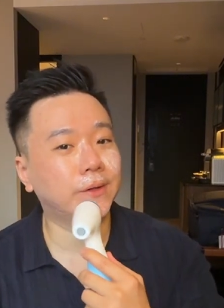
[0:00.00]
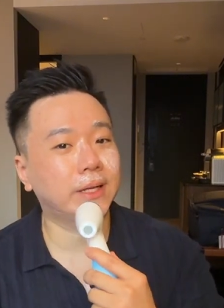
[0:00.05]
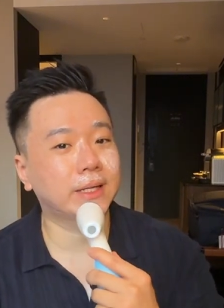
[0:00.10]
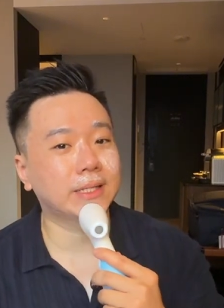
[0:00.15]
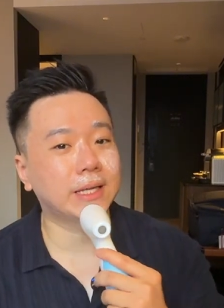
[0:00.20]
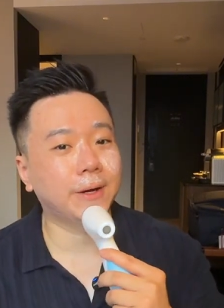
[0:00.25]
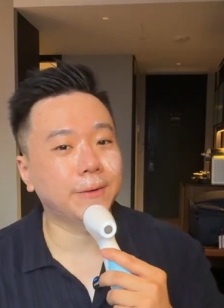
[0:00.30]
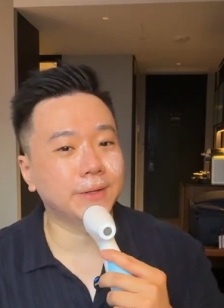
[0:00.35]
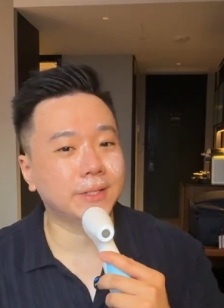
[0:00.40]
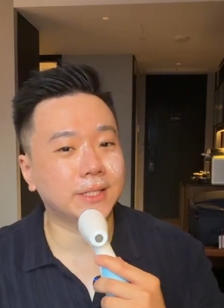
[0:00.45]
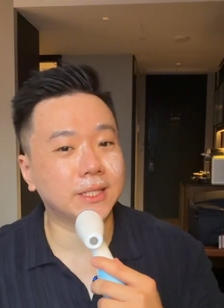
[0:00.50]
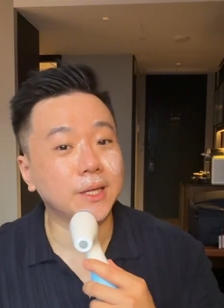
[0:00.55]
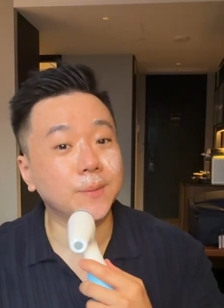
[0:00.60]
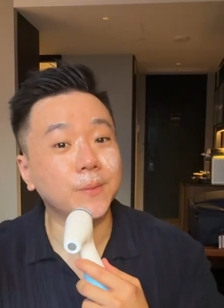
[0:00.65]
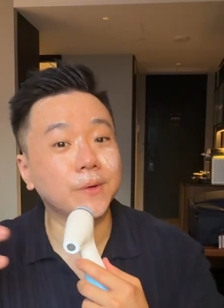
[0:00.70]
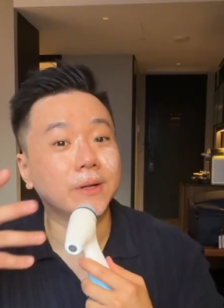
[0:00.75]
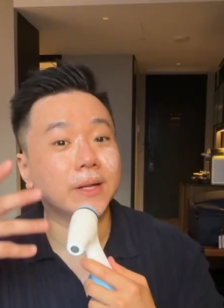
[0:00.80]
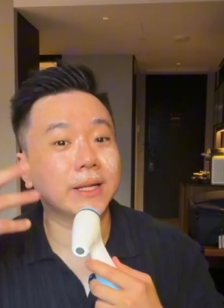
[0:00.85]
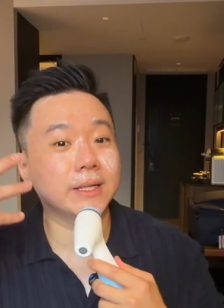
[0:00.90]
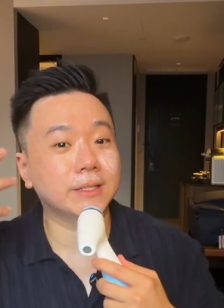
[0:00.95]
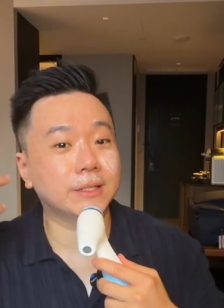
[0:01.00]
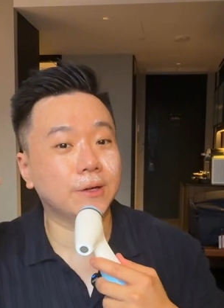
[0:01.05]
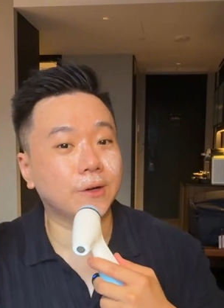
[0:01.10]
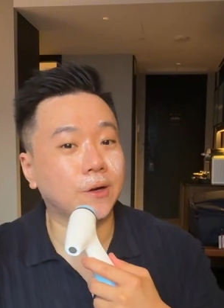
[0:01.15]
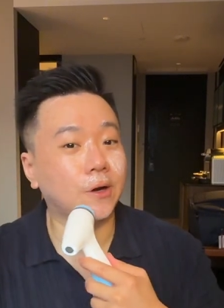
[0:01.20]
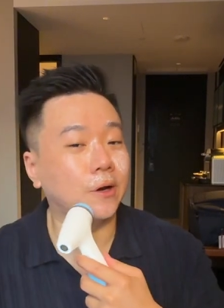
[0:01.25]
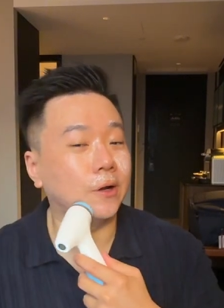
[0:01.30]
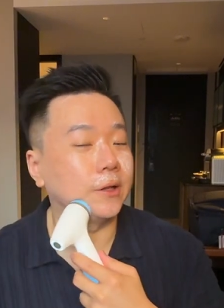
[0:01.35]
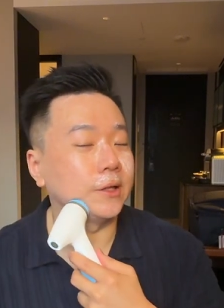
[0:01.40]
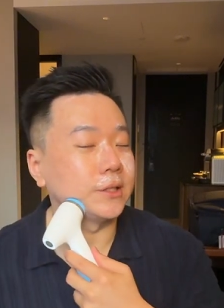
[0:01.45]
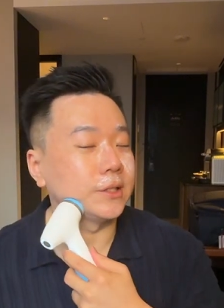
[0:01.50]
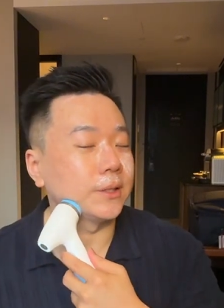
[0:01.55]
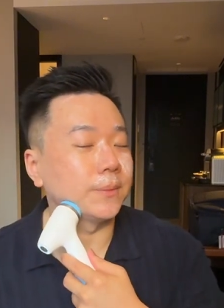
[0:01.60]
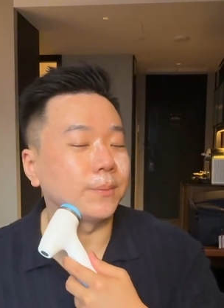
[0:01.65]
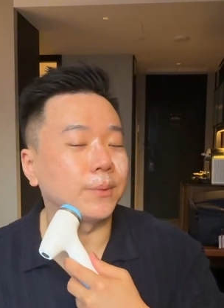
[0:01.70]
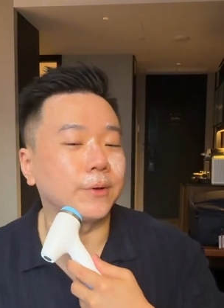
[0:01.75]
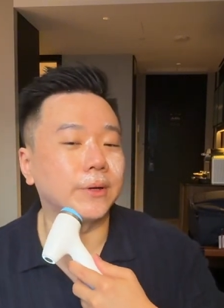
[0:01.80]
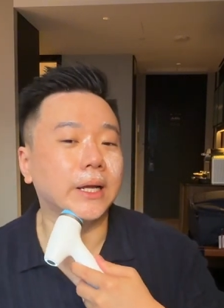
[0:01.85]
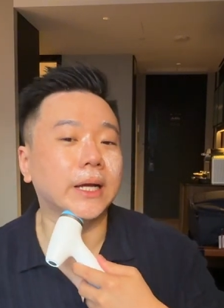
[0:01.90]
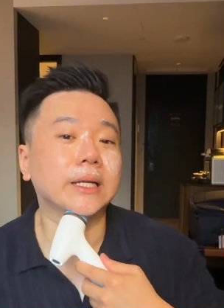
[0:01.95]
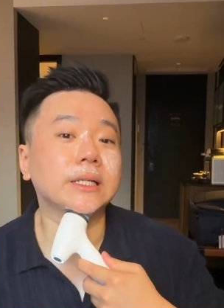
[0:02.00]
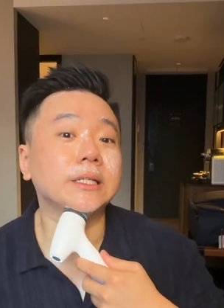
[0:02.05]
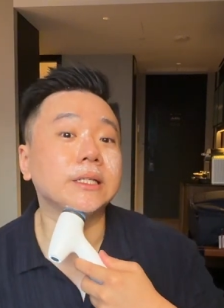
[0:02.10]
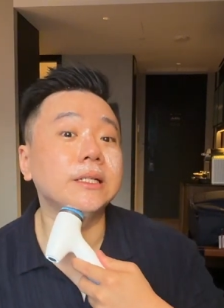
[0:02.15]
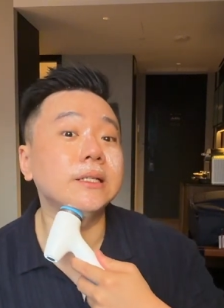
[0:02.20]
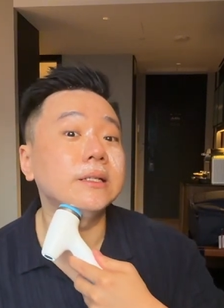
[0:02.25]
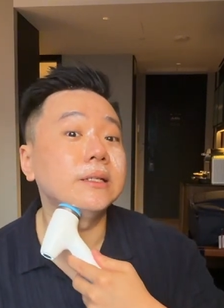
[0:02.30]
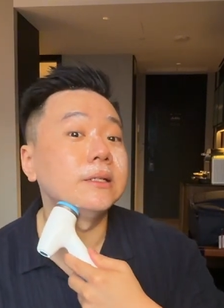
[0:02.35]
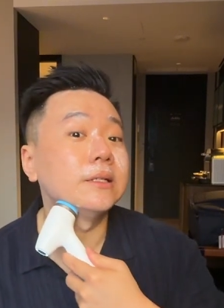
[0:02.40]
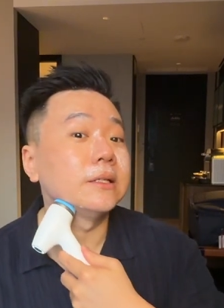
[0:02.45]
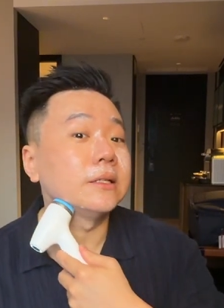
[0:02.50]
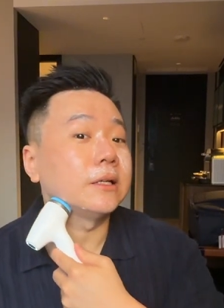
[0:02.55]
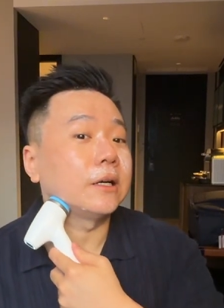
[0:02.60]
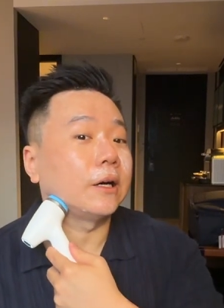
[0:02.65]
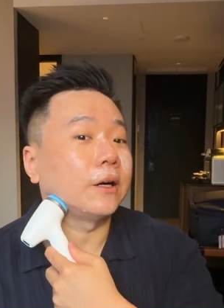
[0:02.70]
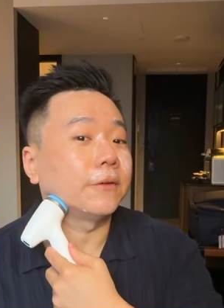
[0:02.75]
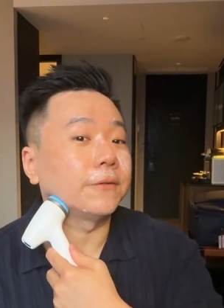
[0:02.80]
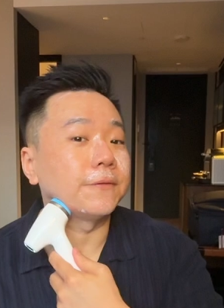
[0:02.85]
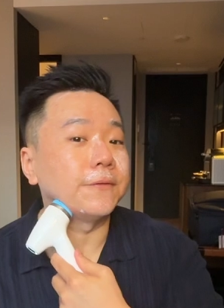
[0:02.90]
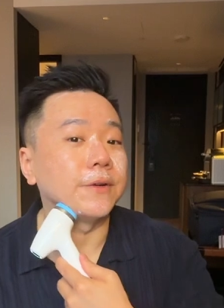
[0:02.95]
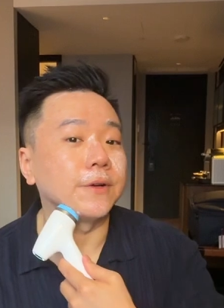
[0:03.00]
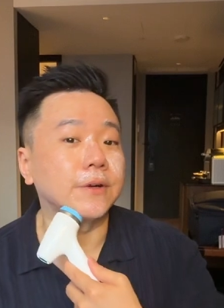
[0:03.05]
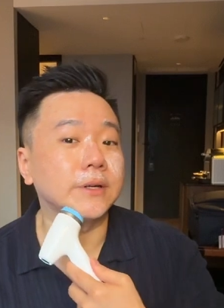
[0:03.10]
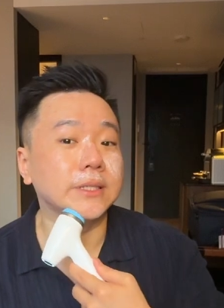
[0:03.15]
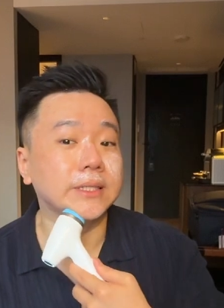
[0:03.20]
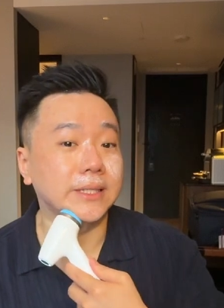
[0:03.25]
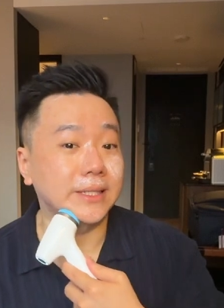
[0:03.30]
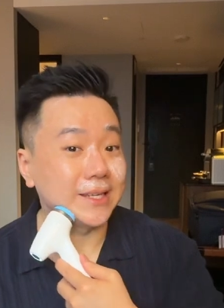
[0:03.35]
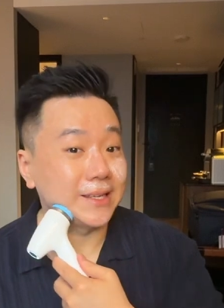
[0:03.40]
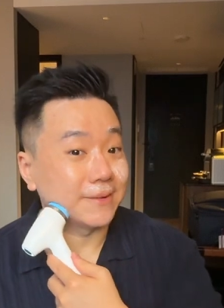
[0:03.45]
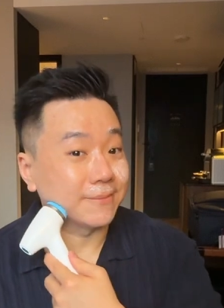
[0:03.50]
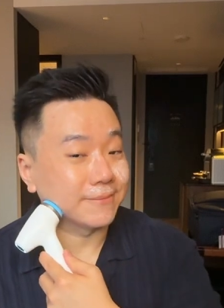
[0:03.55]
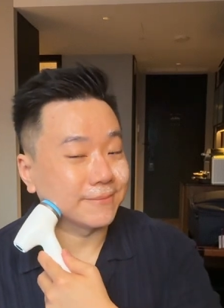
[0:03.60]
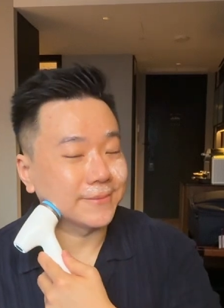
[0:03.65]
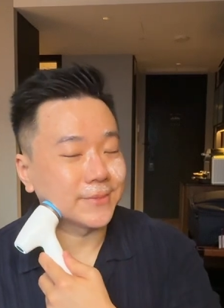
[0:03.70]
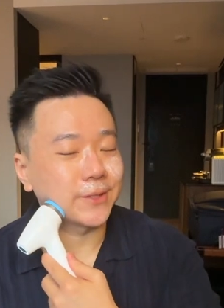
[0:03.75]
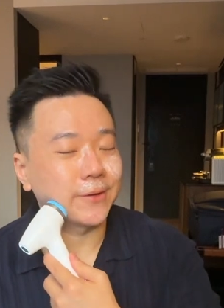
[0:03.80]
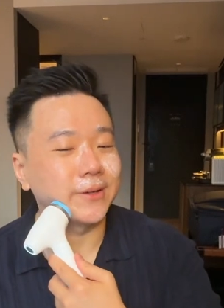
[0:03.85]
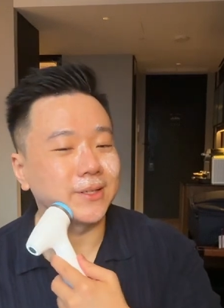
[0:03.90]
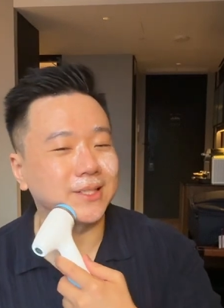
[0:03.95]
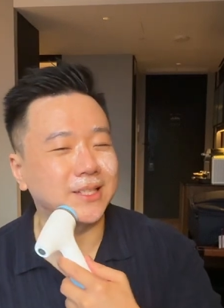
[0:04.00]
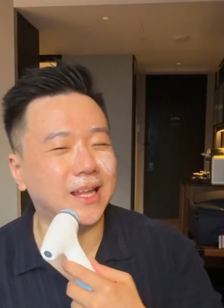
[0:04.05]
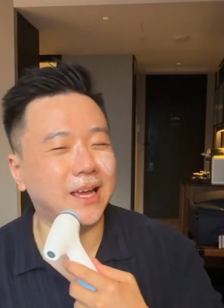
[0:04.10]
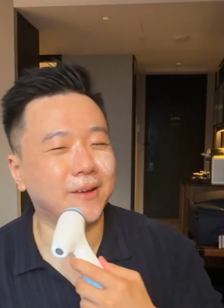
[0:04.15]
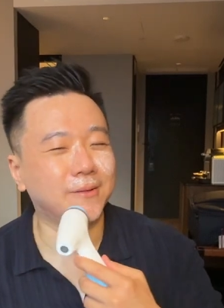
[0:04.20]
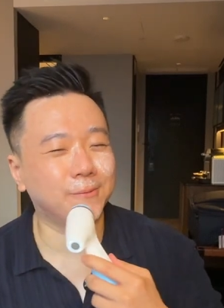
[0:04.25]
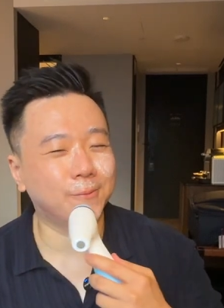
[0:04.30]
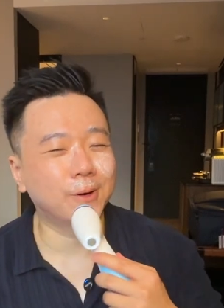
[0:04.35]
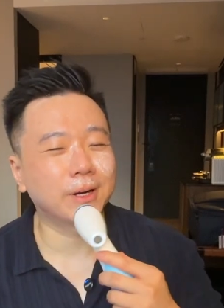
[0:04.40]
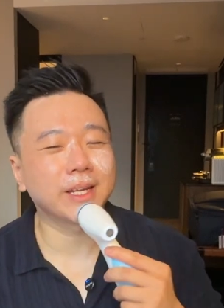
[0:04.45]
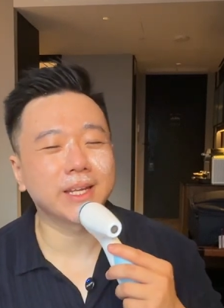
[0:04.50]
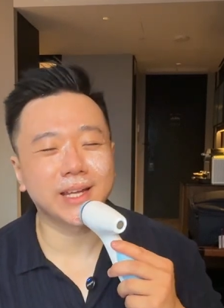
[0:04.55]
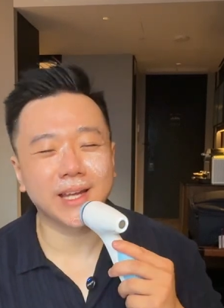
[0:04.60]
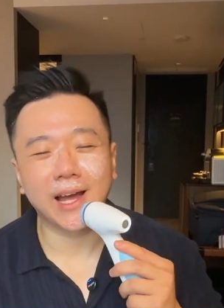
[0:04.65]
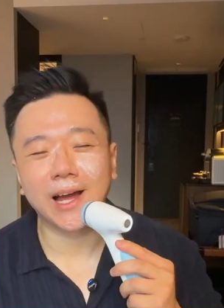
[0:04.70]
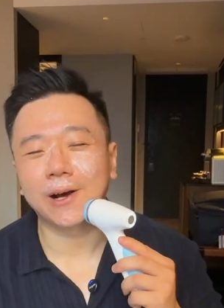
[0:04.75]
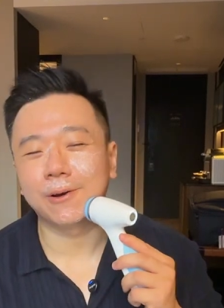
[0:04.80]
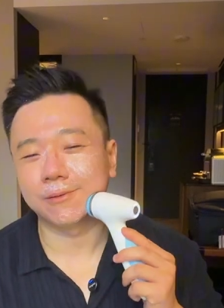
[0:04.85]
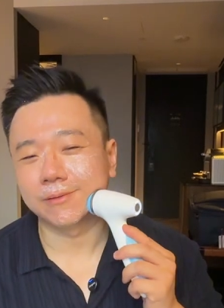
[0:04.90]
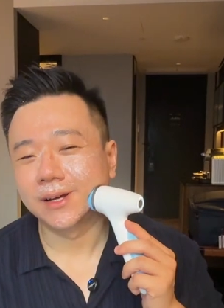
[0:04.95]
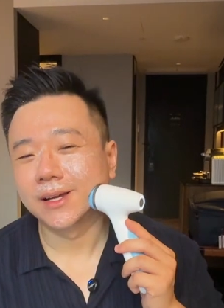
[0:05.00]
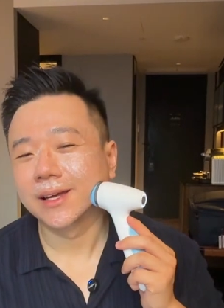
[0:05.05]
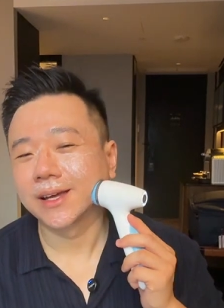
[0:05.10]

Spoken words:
That's how it stimulates your collagen production of your skin. So it's like working out,